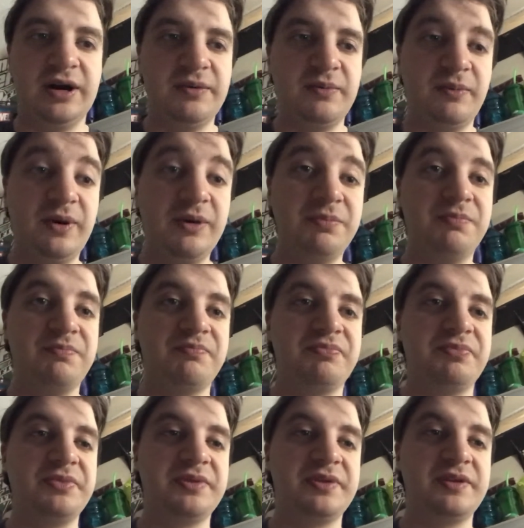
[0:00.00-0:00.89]
Well,
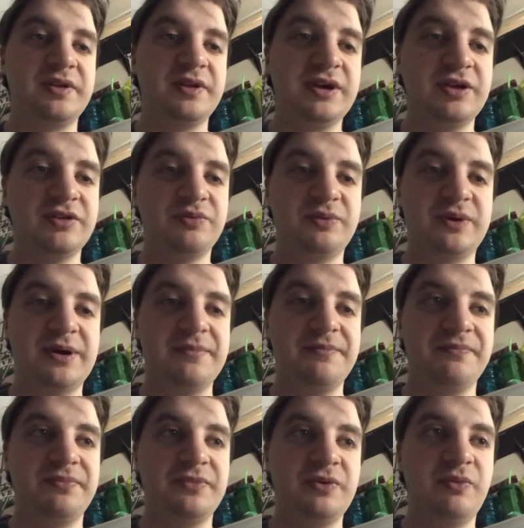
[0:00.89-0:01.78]
guess what?
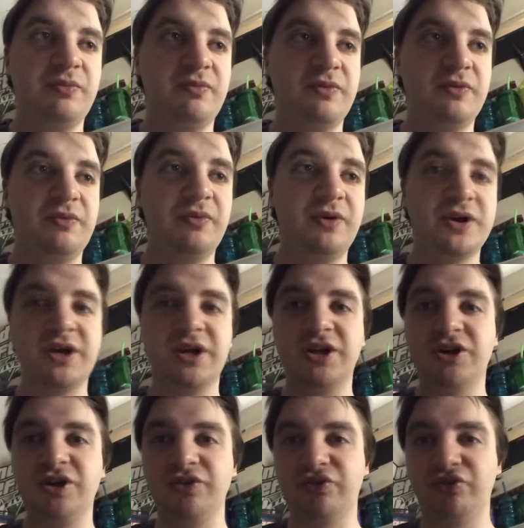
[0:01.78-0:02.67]
We're
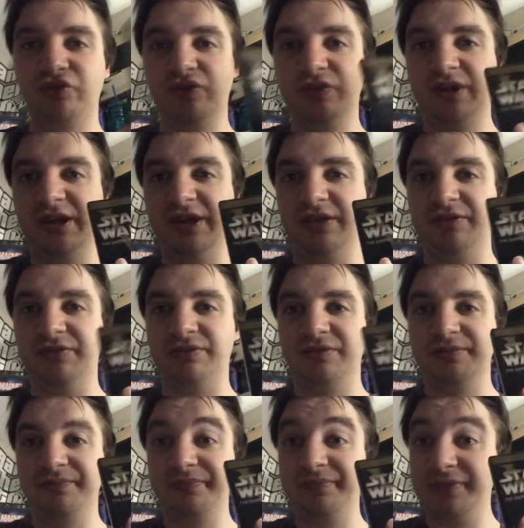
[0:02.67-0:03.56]
gonna go through
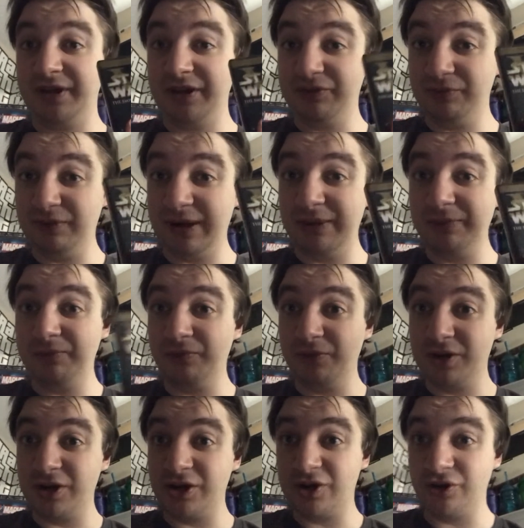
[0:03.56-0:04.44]
these. That's right,
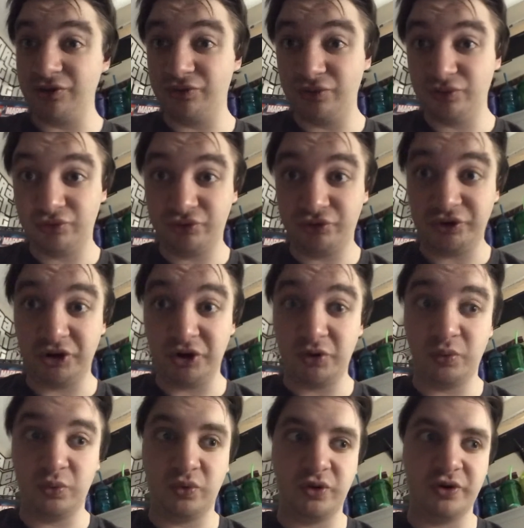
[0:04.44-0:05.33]
we're gonna go through
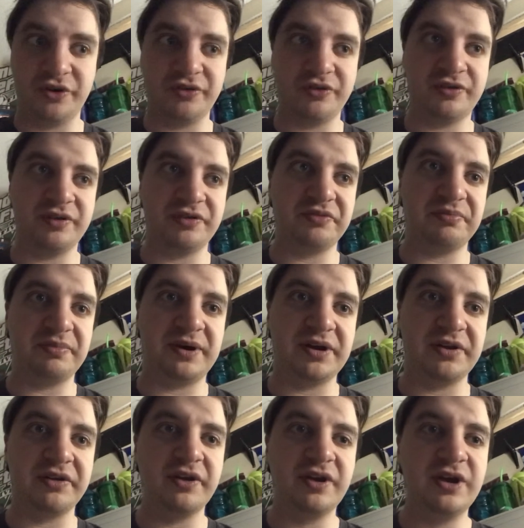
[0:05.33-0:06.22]
Star Wars this
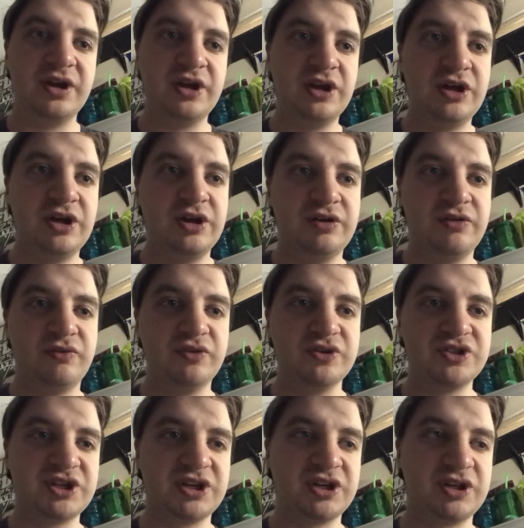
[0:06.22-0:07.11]
month,
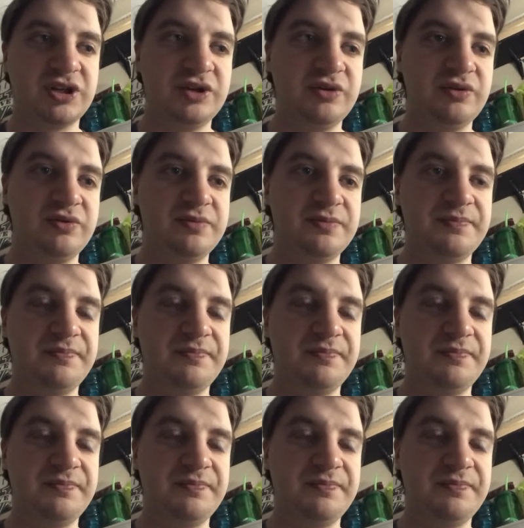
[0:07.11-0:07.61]
which which